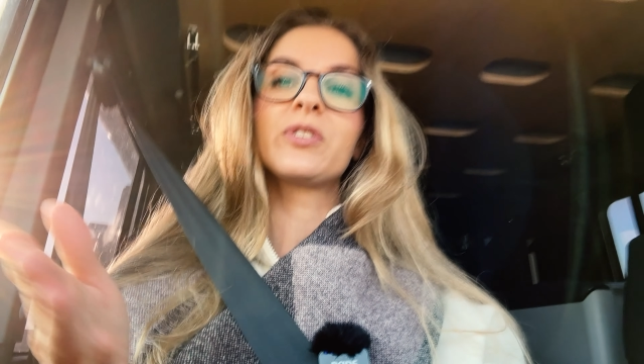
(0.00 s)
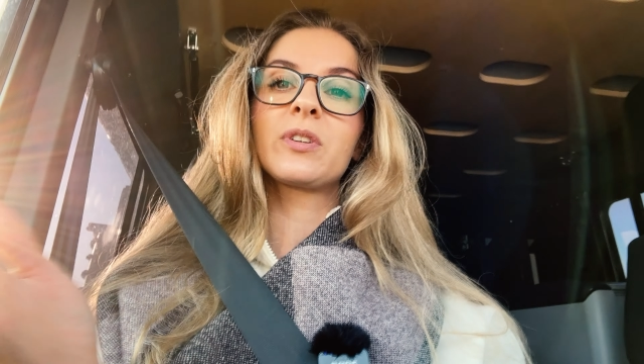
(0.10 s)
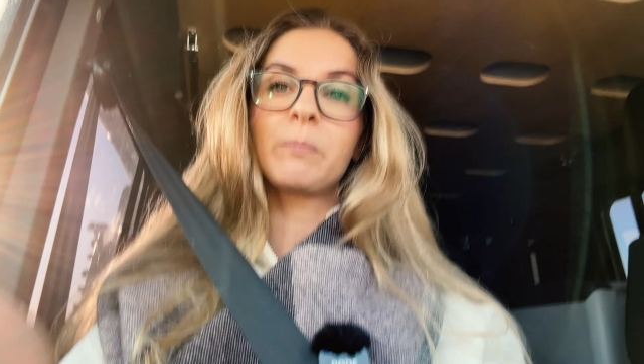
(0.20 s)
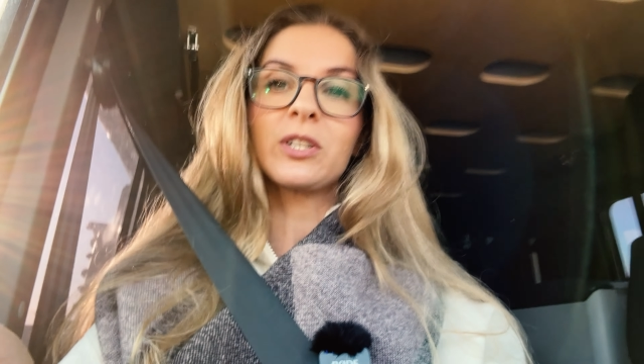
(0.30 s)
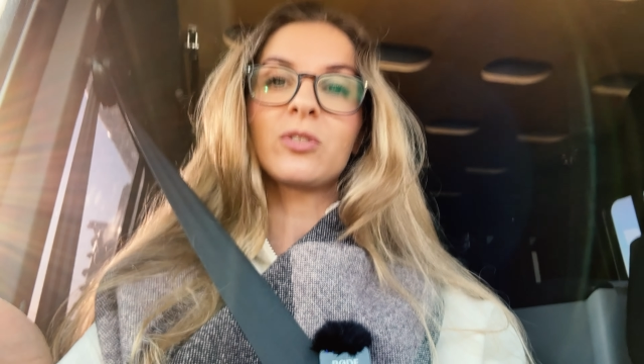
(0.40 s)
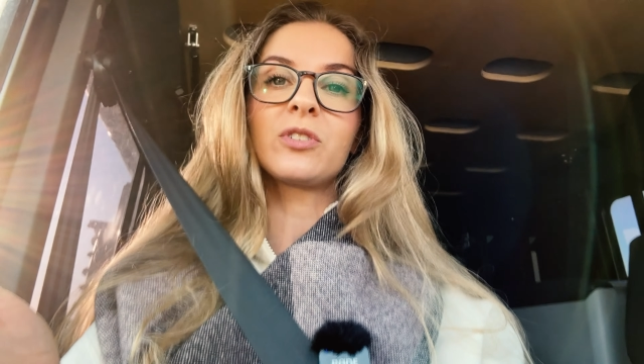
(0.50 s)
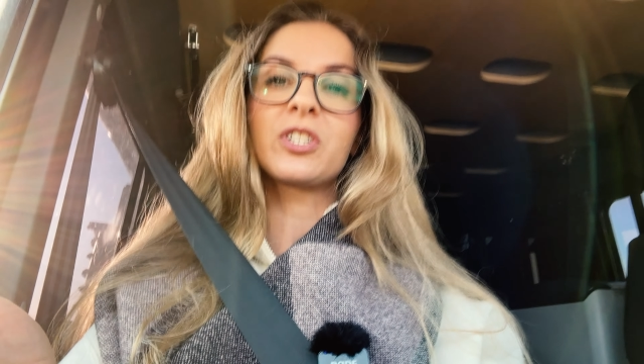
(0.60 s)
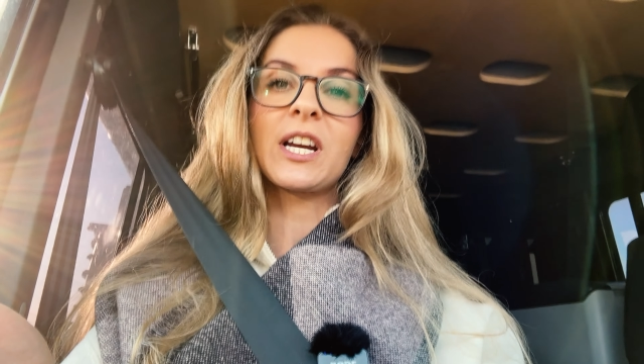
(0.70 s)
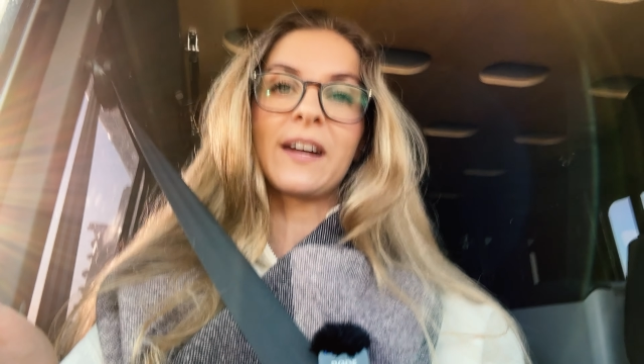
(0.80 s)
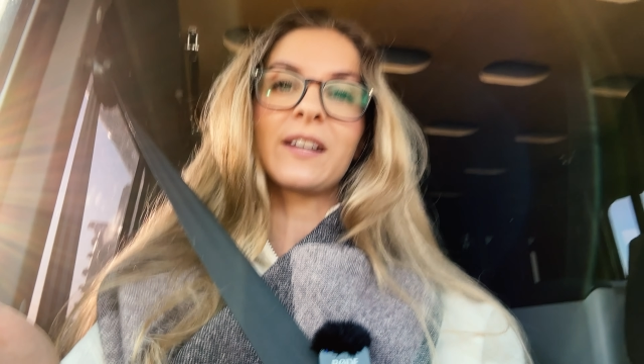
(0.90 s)
the Bottle
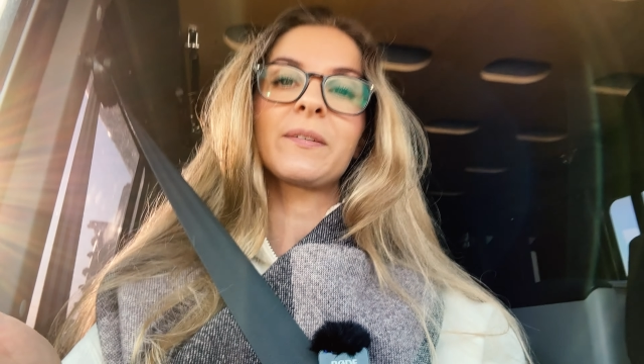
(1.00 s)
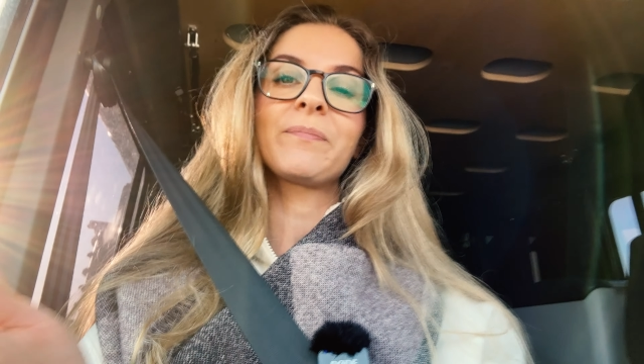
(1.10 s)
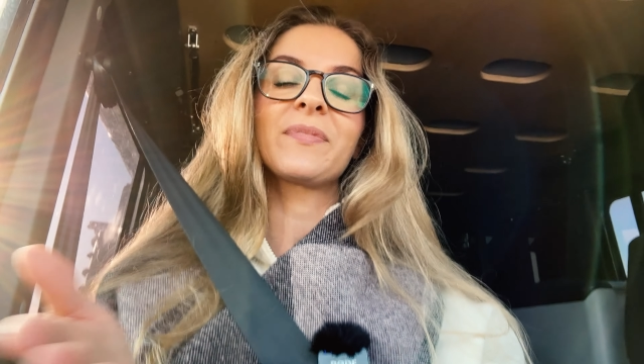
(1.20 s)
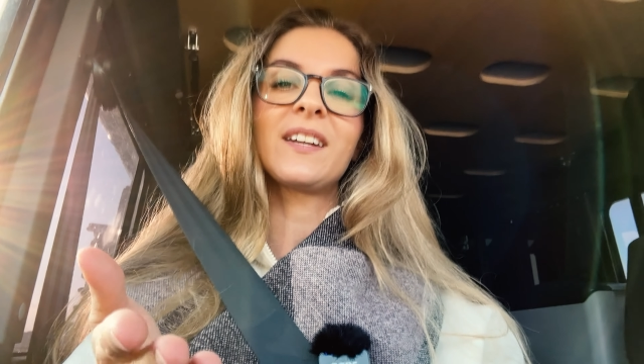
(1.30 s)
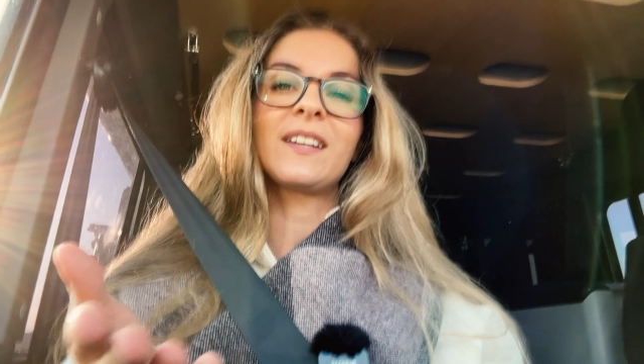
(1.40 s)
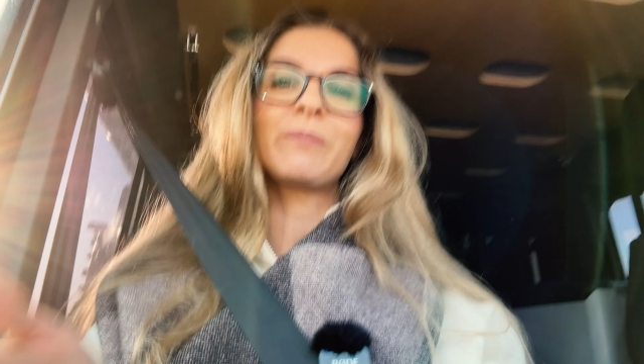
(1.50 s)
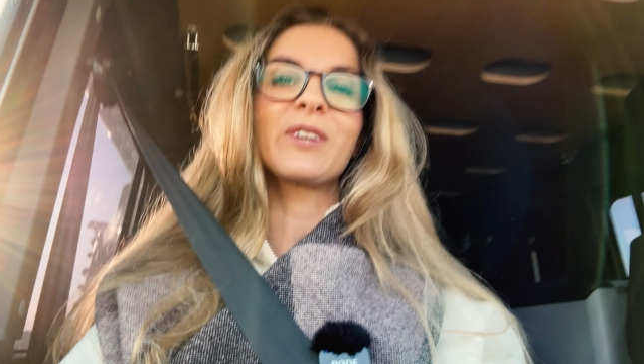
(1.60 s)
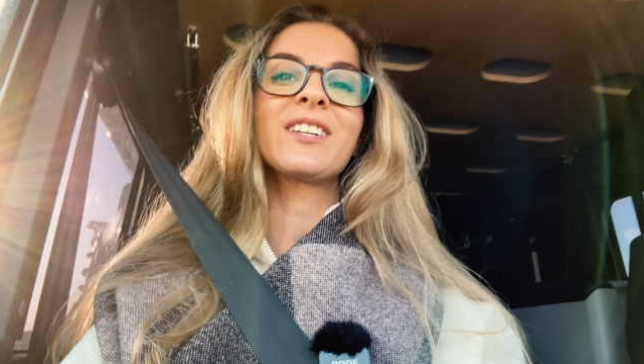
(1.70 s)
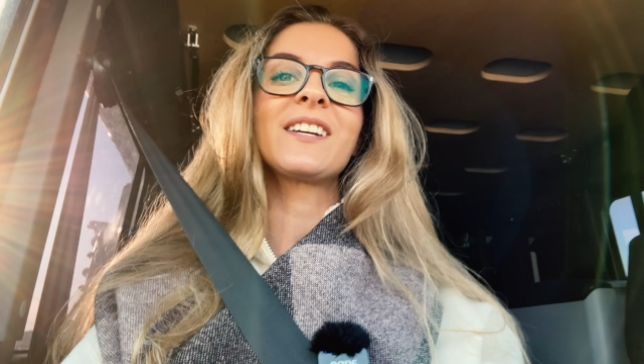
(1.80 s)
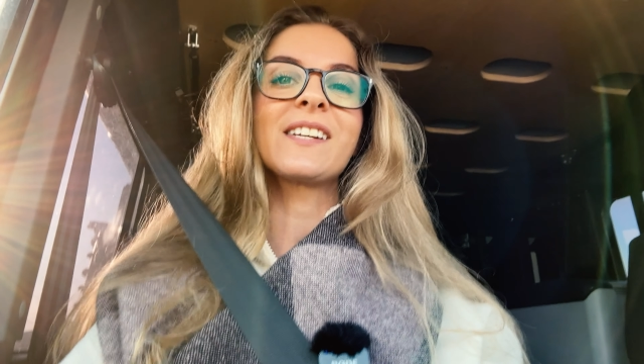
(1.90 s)
Jack, and I'm
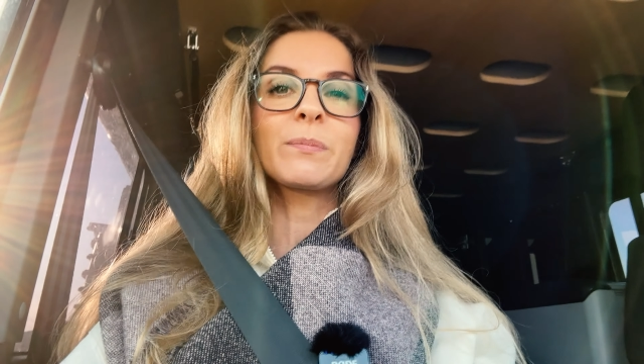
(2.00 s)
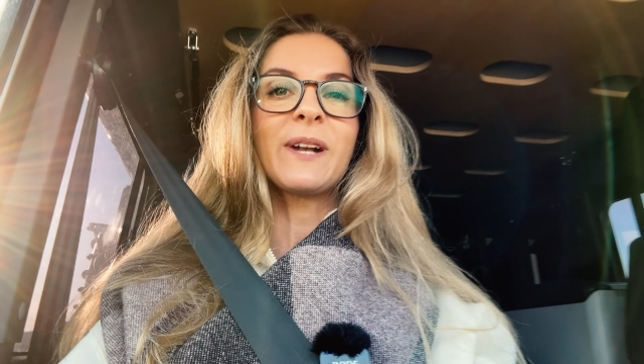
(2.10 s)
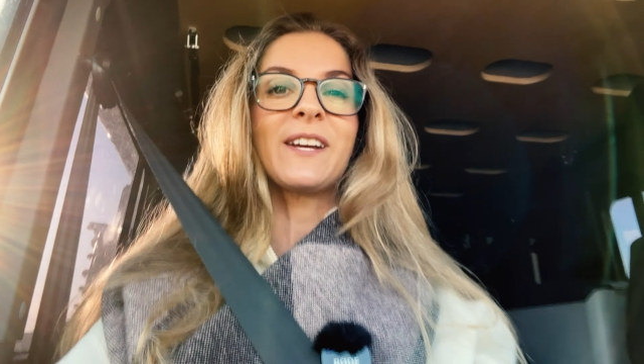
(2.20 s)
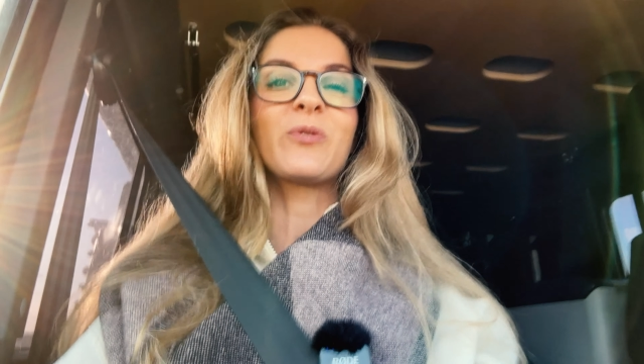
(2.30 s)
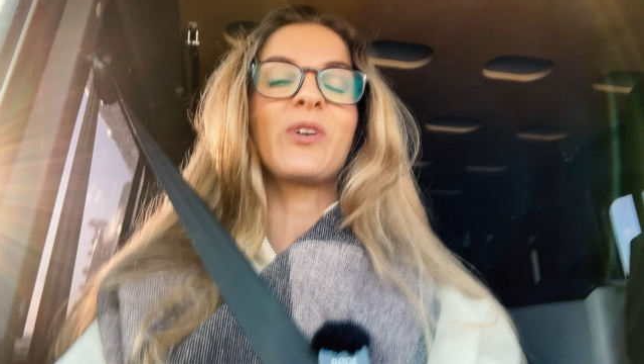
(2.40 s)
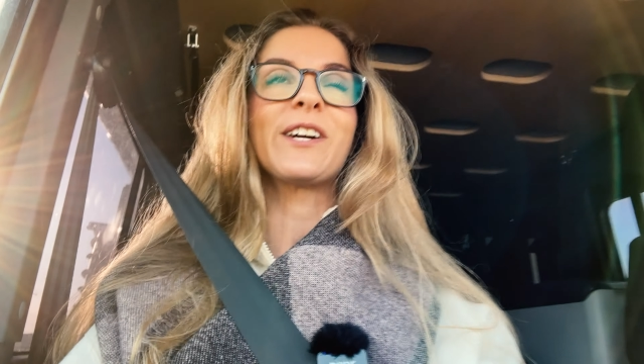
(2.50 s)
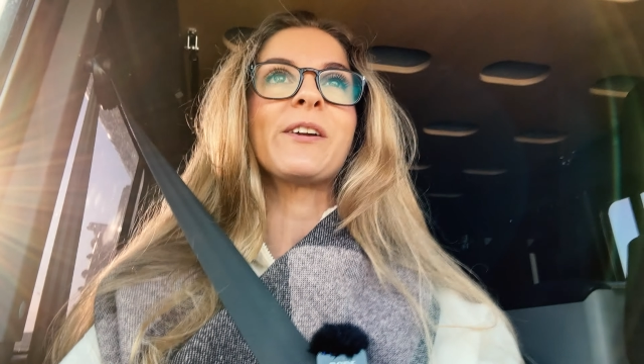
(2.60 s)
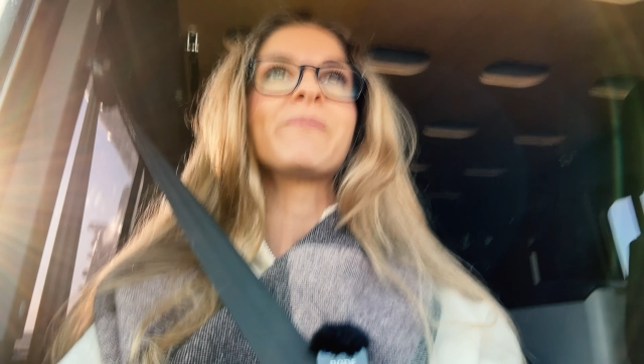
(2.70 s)
going to explain why.